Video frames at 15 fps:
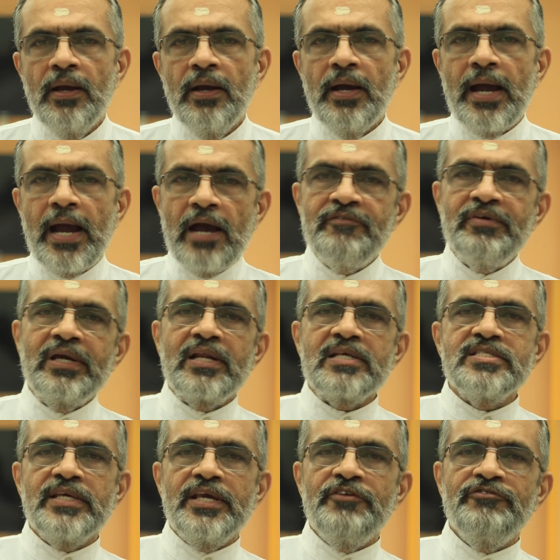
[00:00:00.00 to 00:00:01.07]
having
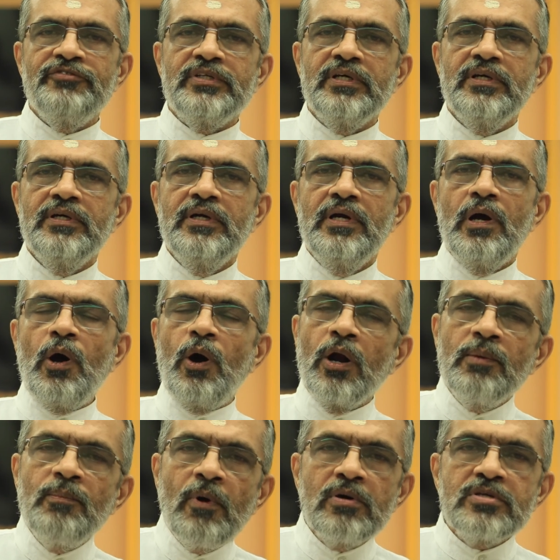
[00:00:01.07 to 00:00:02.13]
received
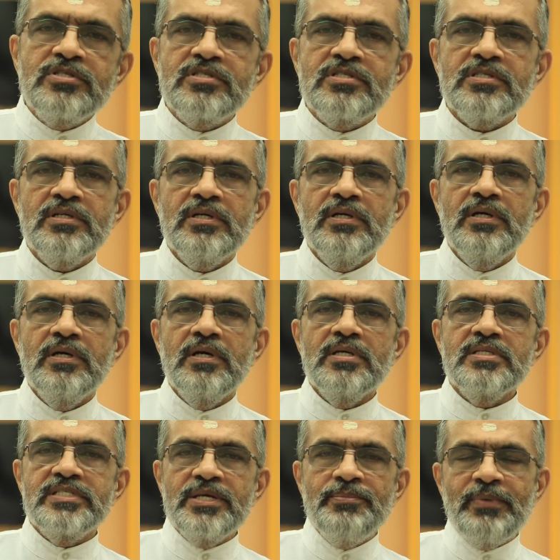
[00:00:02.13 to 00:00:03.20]
almost
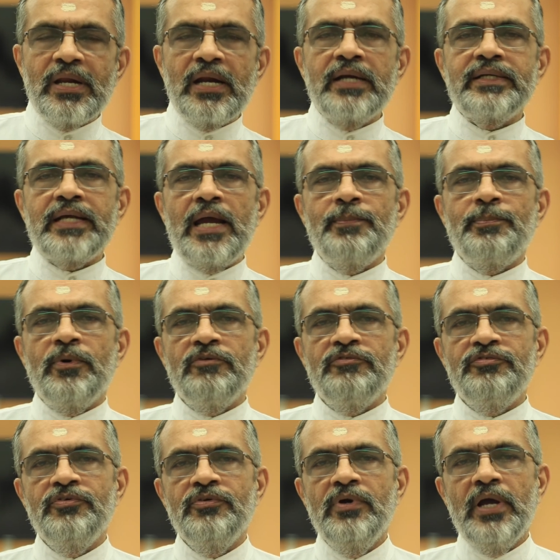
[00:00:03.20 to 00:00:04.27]
similar type
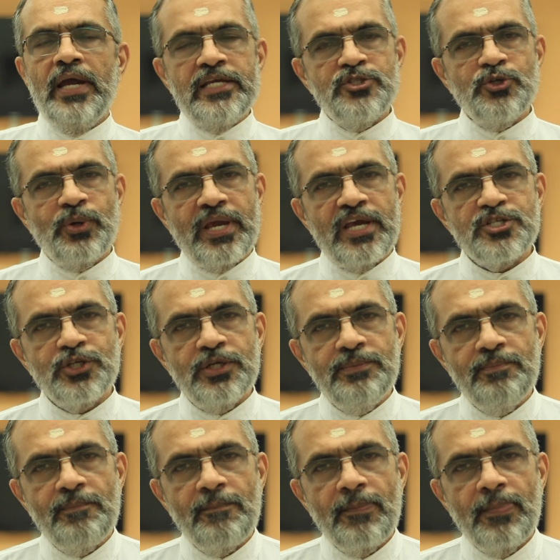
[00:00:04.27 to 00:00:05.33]
of education,